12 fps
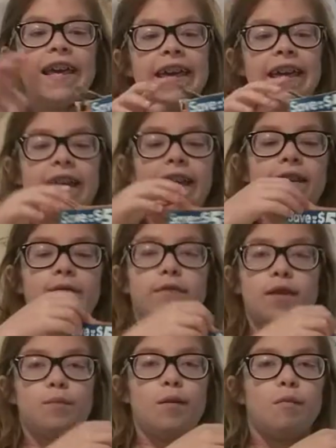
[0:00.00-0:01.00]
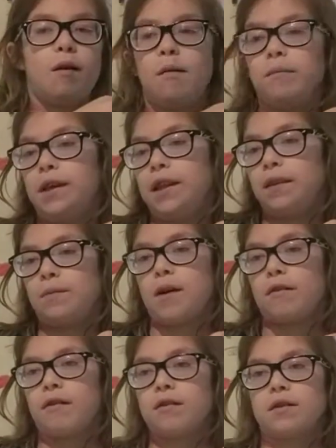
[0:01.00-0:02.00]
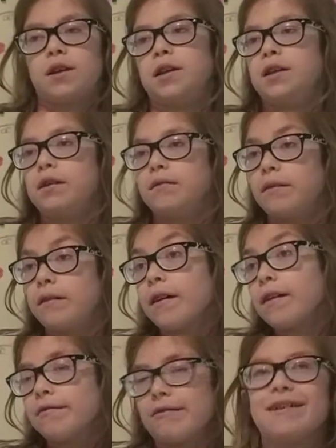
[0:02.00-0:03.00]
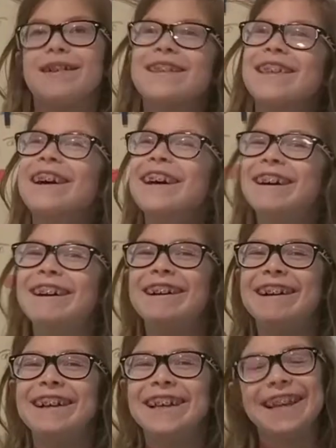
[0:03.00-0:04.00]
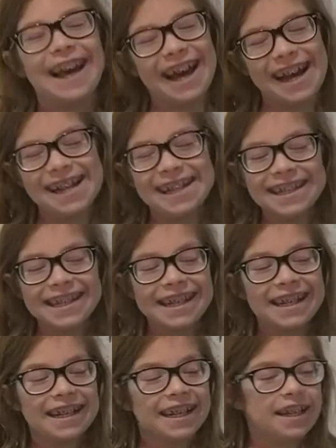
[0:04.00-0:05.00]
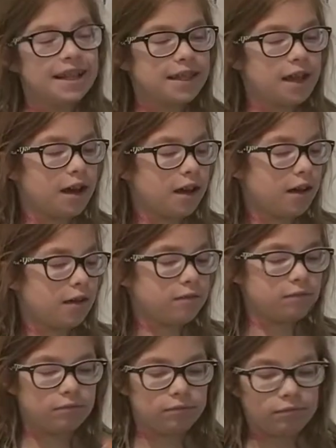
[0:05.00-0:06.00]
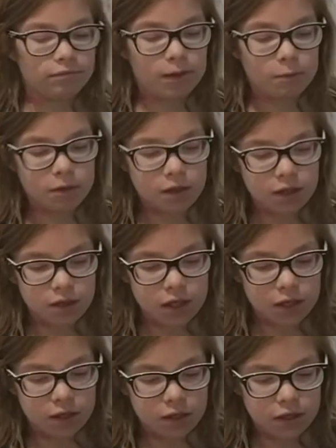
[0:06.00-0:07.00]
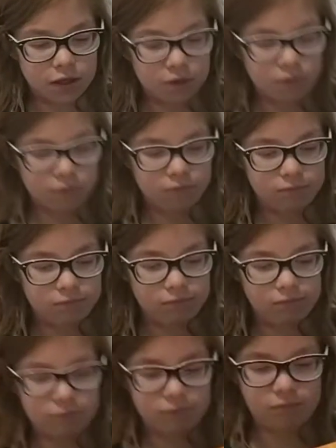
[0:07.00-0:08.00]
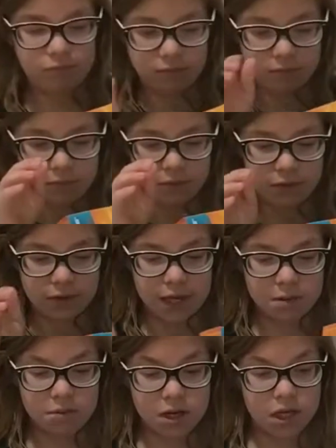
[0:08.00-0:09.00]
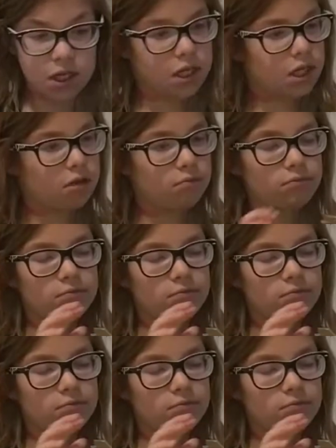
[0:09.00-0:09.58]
And if you hear my mom eating in the background, because she's very hungry. So yeah. So I'm just gonna do that much.